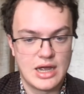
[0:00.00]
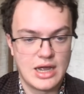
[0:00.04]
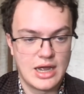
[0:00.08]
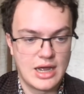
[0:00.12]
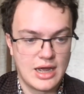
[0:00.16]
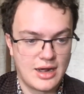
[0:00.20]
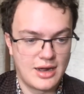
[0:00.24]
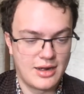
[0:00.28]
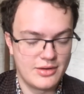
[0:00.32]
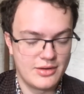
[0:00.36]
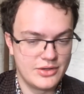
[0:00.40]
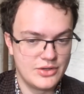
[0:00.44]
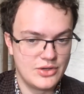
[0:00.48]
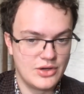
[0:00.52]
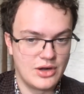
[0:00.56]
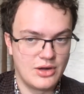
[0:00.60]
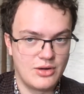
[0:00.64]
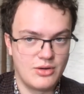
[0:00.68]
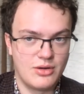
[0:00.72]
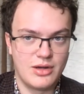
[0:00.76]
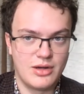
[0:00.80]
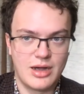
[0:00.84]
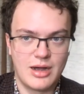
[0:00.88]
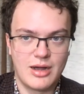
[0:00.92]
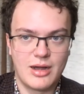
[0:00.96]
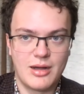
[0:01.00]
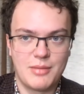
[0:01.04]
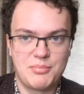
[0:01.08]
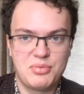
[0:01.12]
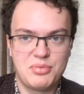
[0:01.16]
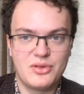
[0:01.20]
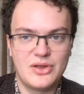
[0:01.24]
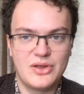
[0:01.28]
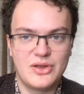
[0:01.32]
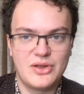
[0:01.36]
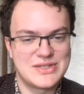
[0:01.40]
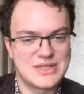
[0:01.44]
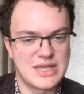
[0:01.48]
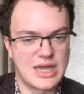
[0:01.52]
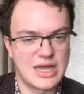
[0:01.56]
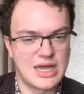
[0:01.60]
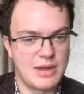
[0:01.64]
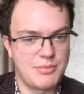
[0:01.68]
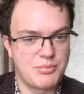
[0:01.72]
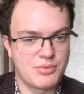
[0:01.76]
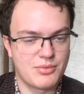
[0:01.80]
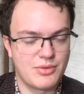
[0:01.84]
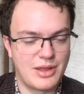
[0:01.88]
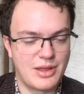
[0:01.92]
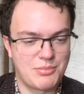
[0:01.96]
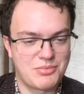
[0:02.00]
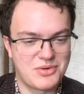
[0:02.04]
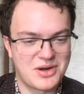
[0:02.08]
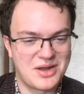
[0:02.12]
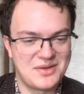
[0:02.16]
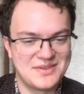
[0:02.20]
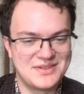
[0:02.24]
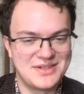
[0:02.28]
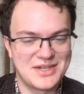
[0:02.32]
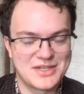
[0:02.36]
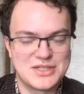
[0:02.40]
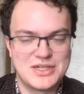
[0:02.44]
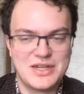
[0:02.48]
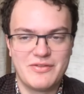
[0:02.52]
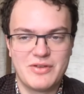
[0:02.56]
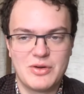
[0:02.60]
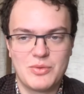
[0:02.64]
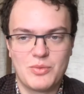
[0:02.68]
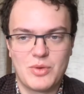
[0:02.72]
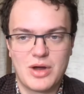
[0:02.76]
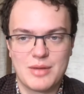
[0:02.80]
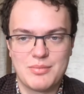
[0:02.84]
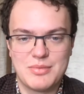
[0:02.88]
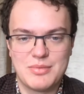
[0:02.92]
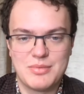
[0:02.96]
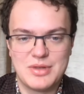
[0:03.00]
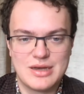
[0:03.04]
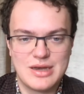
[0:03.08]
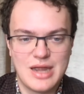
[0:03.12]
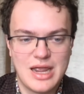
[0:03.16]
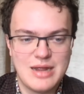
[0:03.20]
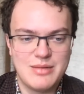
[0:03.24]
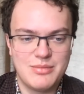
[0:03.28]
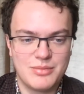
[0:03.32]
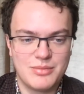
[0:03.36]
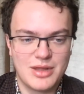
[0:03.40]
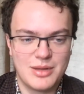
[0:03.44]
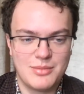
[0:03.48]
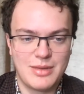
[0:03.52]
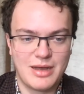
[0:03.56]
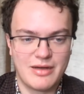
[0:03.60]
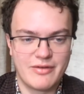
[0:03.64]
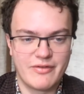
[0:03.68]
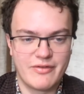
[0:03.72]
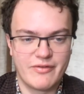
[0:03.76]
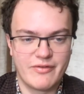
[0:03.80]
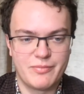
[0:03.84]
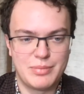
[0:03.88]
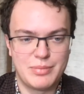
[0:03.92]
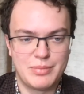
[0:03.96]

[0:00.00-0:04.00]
Uh, you know, a, a place that I that probably doesn't even want me to name them out of